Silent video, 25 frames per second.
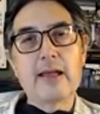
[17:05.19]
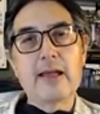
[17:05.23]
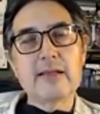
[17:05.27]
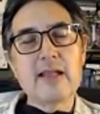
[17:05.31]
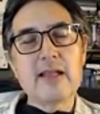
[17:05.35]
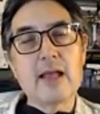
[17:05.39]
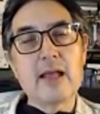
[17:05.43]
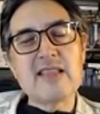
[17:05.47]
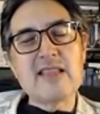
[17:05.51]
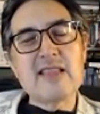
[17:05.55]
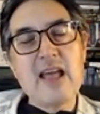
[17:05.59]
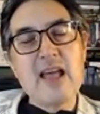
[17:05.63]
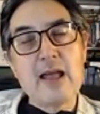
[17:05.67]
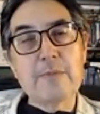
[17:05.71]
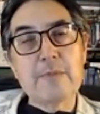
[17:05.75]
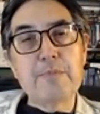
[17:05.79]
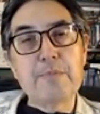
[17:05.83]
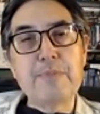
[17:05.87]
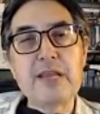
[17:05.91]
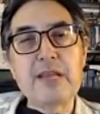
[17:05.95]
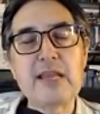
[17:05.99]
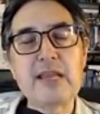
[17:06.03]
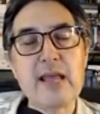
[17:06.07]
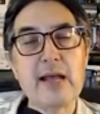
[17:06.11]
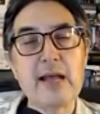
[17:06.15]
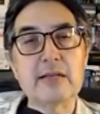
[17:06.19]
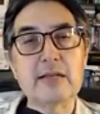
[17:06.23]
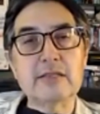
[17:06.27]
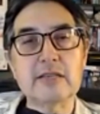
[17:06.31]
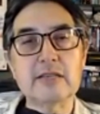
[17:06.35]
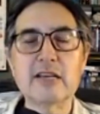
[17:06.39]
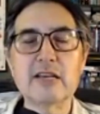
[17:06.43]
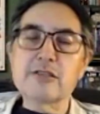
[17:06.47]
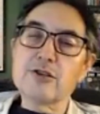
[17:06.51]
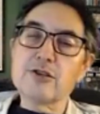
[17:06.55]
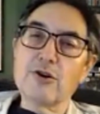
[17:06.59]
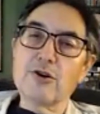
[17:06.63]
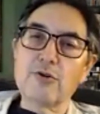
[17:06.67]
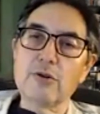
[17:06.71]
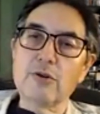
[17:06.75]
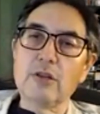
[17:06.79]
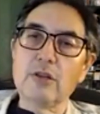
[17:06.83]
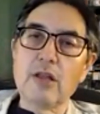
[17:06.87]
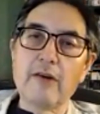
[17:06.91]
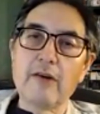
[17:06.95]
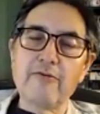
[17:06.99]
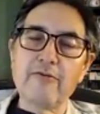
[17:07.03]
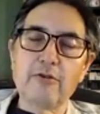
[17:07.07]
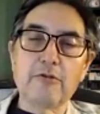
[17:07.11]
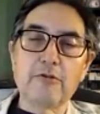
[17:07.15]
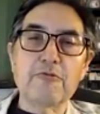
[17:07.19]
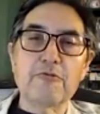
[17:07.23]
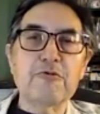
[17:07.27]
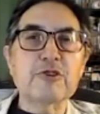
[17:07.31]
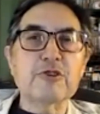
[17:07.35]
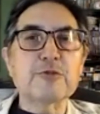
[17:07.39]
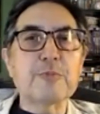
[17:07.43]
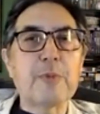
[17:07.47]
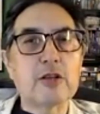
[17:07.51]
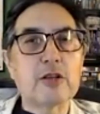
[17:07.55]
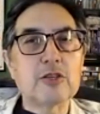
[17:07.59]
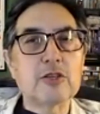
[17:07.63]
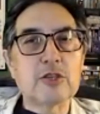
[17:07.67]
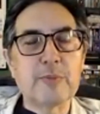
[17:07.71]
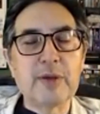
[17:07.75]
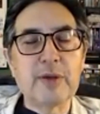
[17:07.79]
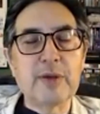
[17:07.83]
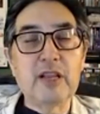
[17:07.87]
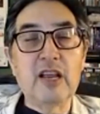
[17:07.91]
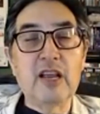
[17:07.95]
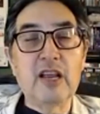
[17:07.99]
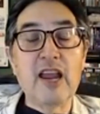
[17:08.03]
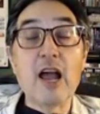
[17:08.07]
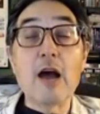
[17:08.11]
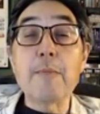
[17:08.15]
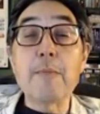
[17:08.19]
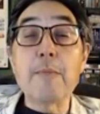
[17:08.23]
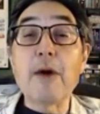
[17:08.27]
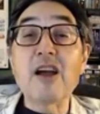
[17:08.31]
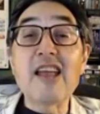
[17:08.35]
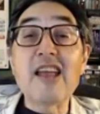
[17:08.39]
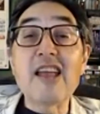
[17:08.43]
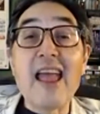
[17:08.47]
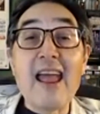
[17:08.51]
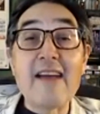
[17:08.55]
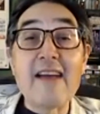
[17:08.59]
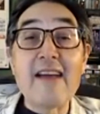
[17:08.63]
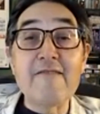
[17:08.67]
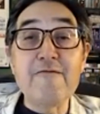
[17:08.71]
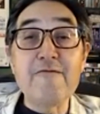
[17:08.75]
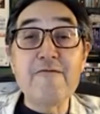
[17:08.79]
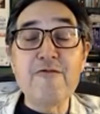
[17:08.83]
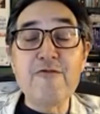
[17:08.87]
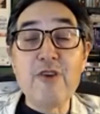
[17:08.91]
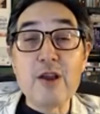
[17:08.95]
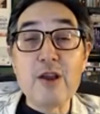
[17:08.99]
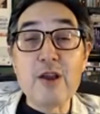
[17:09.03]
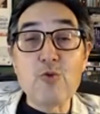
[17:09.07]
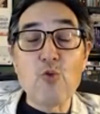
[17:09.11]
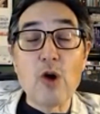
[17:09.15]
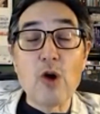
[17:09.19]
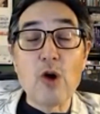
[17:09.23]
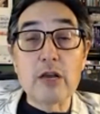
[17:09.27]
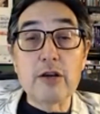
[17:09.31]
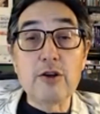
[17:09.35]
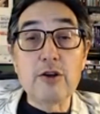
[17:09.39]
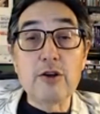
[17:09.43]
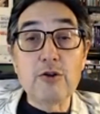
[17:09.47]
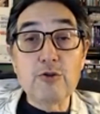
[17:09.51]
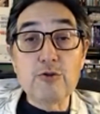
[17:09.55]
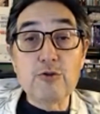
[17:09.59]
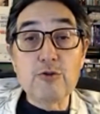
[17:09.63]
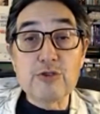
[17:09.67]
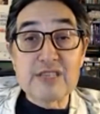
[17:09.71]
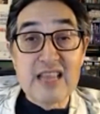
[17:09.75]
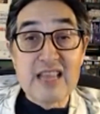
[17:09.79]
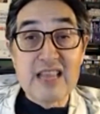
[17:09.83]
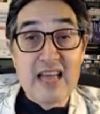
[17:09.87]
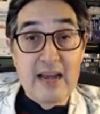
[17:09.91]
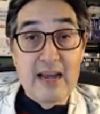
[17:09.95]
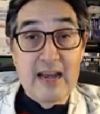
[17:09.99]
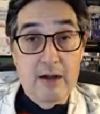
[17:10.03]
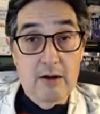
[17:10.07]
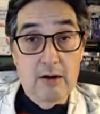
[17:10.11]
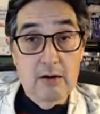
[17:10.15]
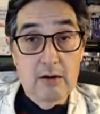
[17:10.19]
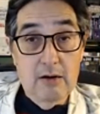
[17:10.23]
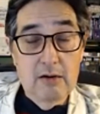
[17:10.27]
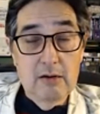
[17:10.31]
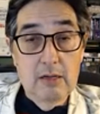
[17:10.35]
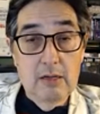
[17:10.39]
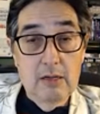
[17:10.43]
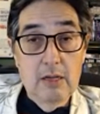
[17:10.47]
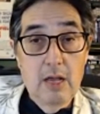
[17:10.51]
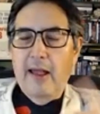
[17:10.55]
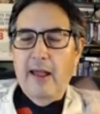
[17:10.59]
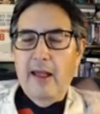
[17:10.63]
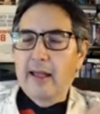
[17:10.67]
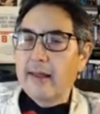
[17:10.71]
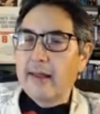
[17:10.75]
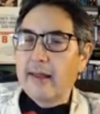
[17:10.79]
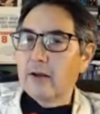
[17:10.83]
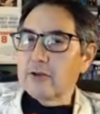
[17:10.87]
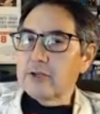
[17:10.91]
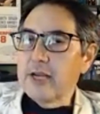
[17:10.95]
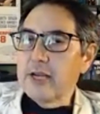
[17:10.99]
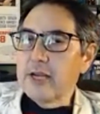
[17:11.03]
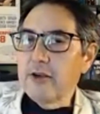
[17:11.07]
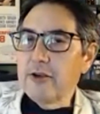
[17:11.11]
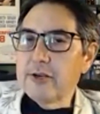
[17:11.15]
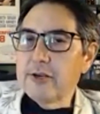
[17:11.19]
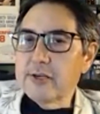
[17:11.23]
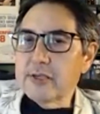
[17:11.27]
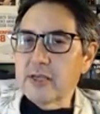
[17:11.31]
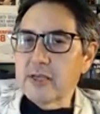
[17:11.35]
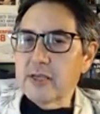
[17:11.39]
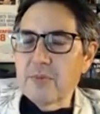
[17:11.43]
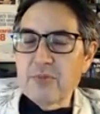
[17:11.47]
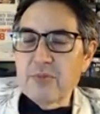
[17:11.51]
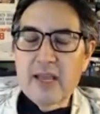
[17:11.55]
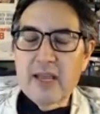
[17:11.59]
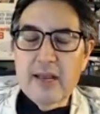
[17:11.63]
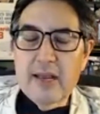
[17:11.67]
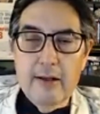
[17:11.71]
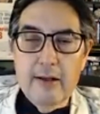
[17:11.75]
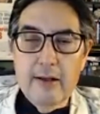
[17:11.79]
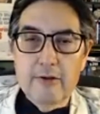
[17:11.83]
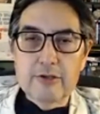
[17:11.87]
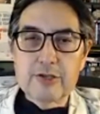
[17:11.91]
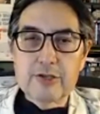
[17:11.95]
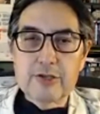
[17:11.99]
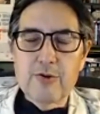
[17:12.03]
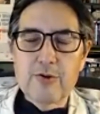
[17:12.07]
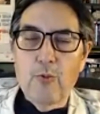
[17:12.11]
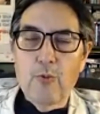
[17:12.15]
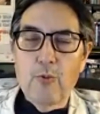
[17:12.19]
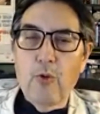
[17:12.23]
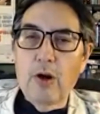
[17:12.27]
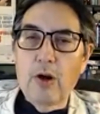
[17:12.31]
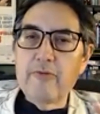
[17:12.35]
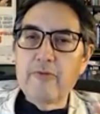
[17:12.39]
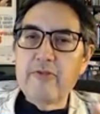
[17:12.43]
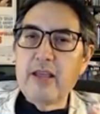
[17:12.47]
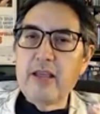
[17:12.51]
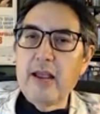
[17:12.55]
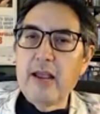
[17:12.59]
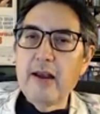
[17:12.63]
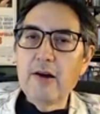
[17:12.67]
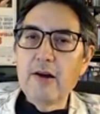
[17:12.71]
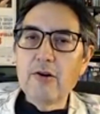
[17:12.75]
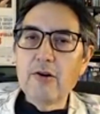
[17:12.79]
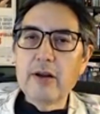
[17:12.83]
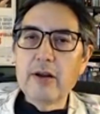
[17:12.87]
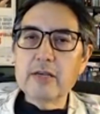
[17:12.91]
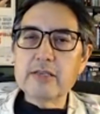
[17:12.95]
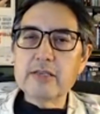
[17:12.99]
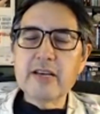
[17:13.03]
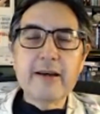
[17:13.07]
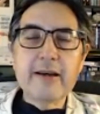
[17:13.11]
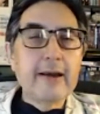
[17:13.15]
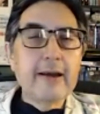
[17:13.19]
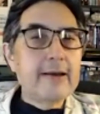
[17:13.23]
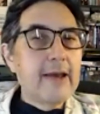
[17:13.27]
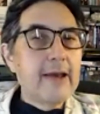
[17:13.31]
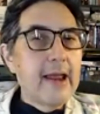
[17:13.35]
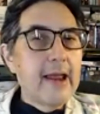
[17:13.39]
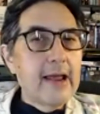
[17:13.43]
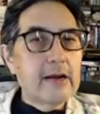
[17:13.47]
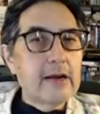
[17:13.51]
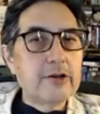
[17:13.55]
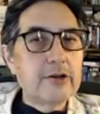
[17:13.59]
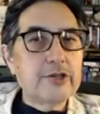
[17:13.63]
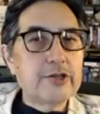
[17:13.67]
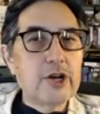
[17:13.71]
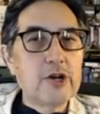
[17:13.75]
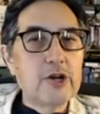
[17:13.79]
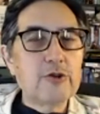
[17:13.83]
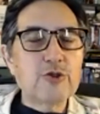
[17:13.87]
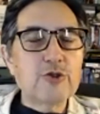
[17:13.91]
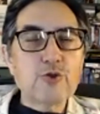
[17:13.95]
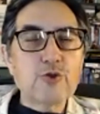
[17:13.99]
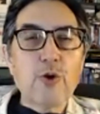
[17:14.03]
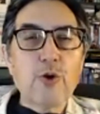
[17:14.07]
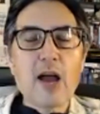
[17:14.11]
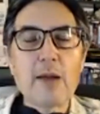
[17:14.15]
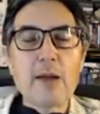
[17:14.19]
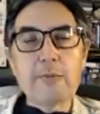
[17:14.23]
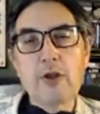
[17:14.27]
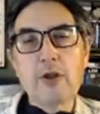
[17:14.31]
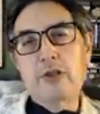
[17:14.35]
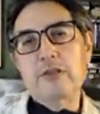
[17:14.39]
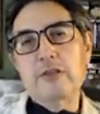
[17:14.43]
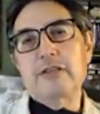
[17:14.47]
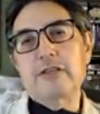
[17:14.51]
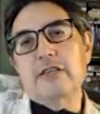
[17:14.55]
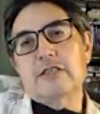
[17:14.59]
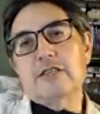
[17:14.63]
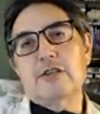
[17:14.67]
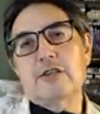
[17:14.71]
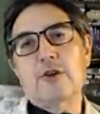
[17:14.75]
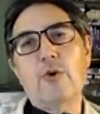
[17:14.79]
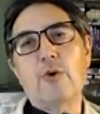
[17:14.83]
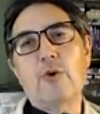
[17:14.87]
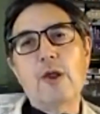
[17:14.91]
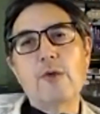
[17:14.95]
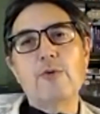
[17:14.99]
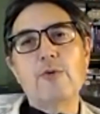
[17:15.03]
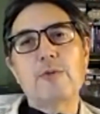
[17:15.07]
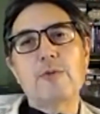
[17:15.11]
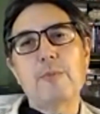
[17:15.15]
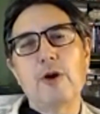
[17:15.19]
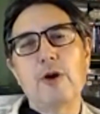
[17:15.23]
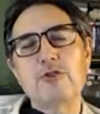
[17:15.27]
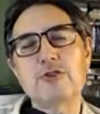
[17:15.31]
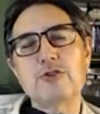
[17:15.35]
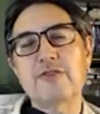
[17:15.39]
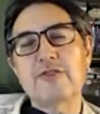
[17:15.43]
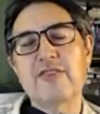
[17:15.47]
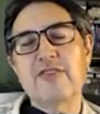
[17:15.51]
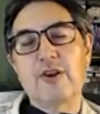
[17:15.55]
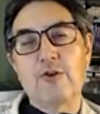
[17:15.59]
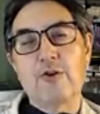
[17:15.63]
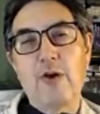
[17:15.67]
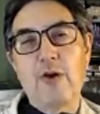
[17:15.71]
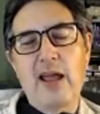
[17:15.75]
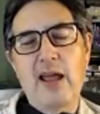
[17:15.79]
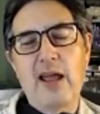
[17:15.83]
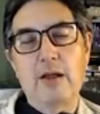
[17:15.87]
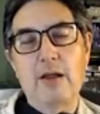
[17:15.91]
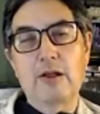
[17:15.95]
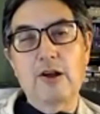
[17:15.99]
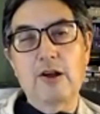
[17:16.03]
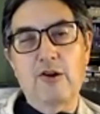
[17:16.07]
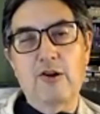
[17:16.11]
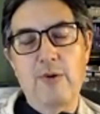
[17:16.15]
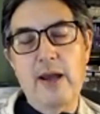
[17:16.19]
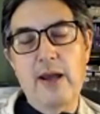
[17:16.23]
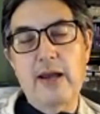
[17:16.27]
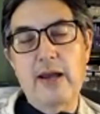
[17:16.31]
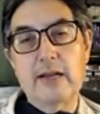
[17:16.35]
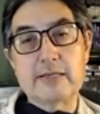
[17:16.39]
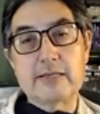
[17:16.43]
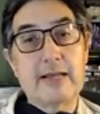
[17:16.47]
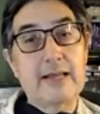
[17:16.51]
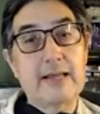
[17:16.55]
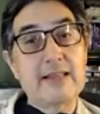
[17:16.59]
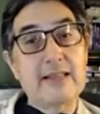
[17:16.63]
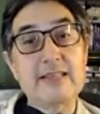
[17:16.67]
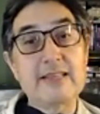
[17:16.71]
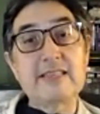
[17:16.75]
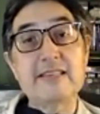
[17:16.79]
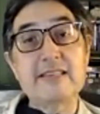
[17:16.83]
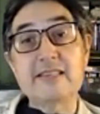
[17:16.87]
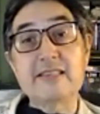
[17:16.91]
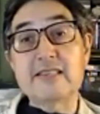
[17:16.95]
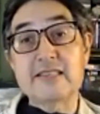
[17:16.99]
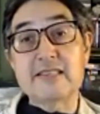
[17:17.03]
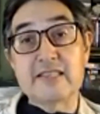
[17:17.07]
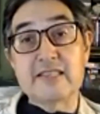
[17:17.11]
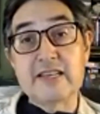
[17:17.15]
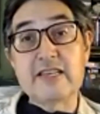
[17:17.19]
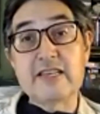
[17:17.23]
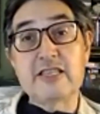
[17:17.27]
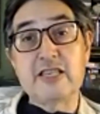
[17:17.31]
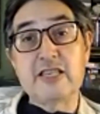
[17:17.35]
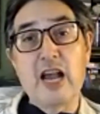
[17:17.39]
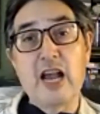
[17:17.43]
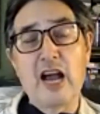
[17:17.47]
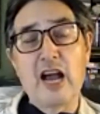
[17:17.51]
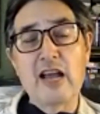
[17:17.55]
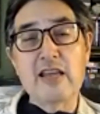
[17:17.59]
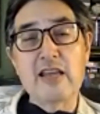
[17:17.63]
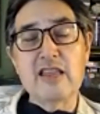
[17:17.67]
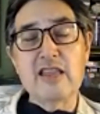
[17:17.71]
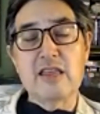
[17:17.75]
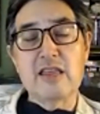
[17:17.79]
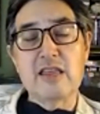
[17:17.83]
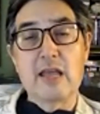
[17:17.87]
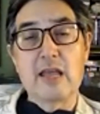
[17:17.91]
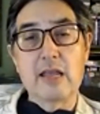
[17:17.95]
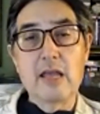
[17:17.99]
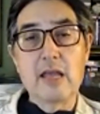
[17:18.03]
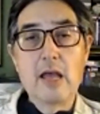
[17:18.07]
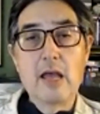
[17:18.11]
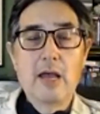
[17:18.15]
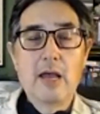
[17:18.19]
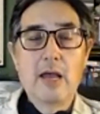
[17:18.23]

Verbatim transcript: and and that begets a certain level of responsibility among everyone who's there and i'll tell you something else one of the areas in indiana jones where i'm going to disagree with most of the cri- uh, critics and this is a cgi thing